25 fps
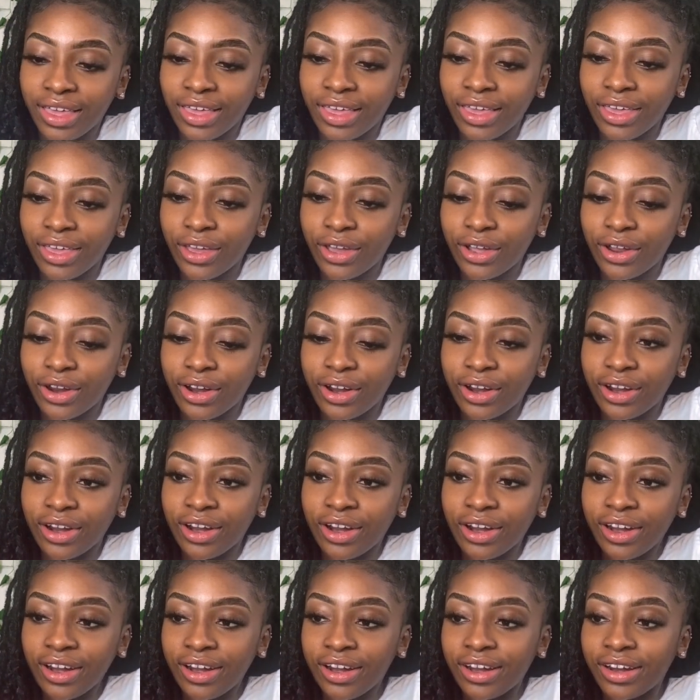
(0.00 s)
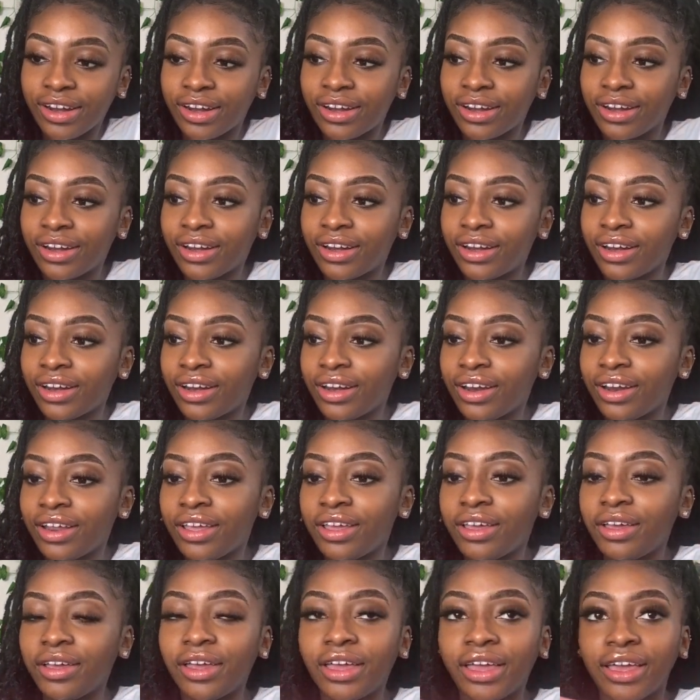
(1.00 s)
Here.
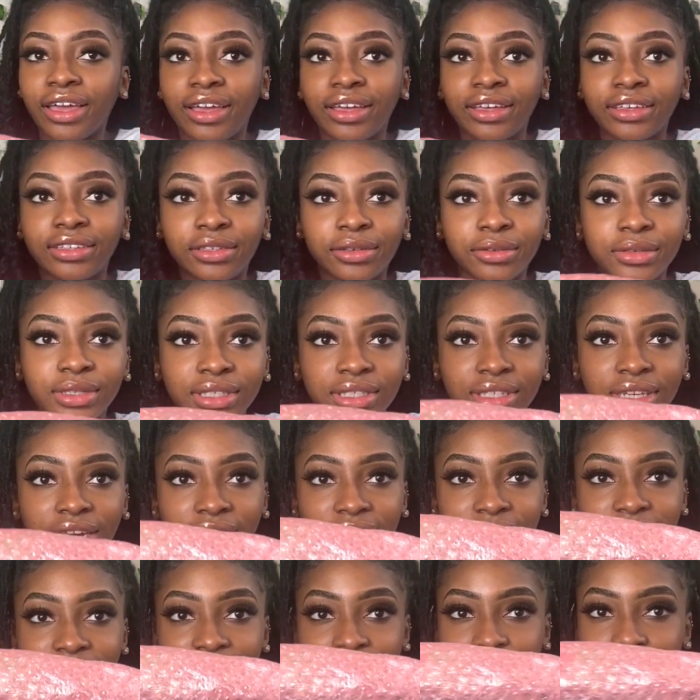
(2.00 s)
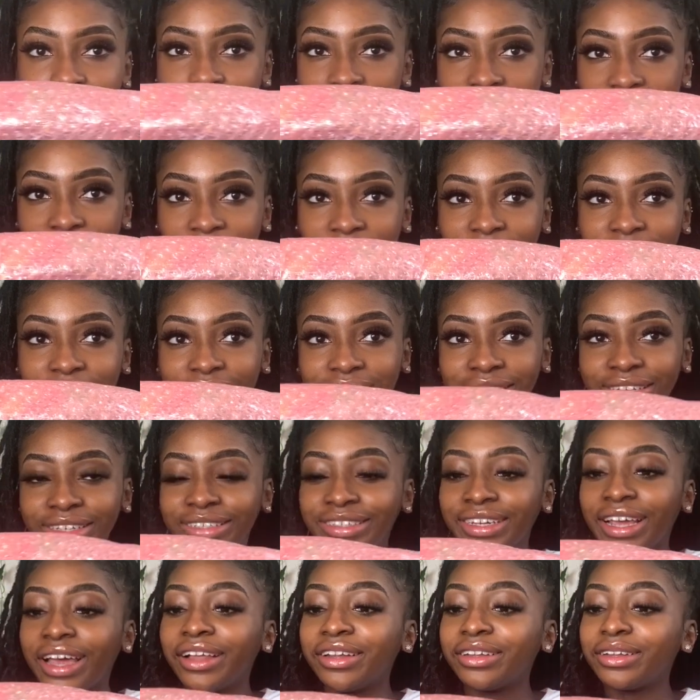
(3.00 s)
Okay, so it's nicely packaged.
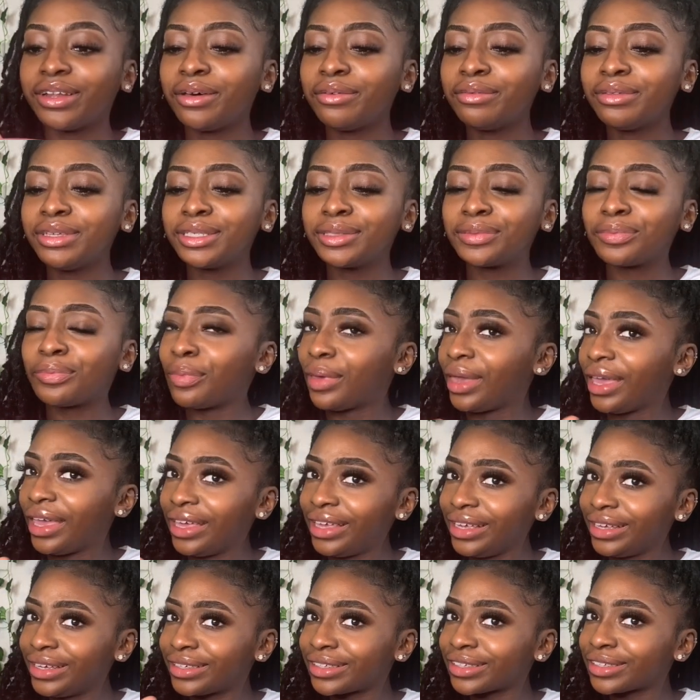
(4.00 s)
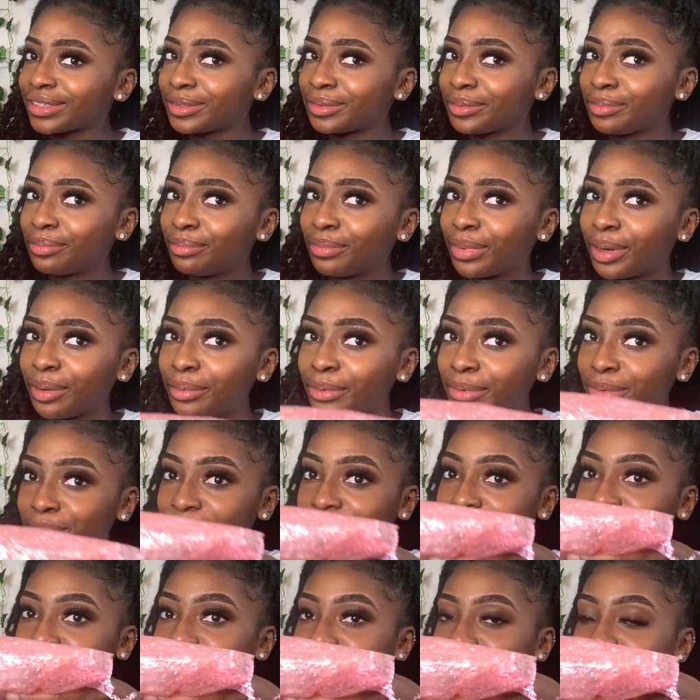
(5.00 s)
I love this pink bubble wrap.